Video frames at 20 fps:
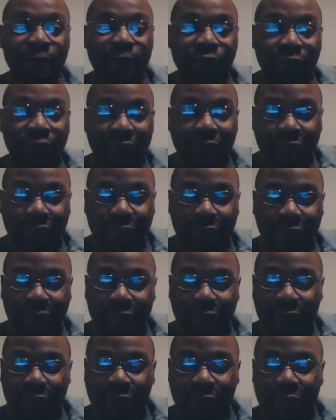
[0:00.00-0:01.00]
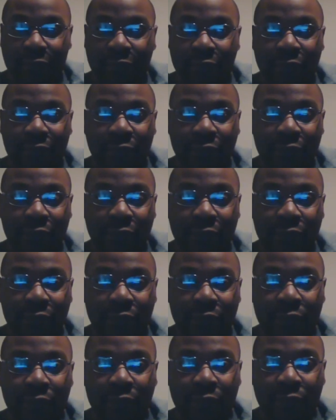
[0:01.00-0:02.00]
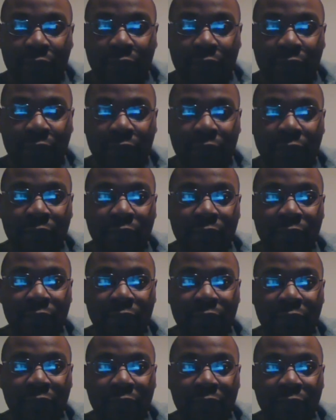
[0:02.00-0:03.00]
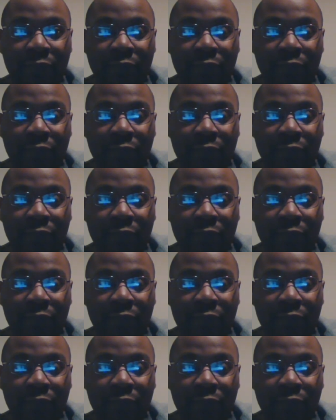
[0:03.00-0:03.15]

[no speech]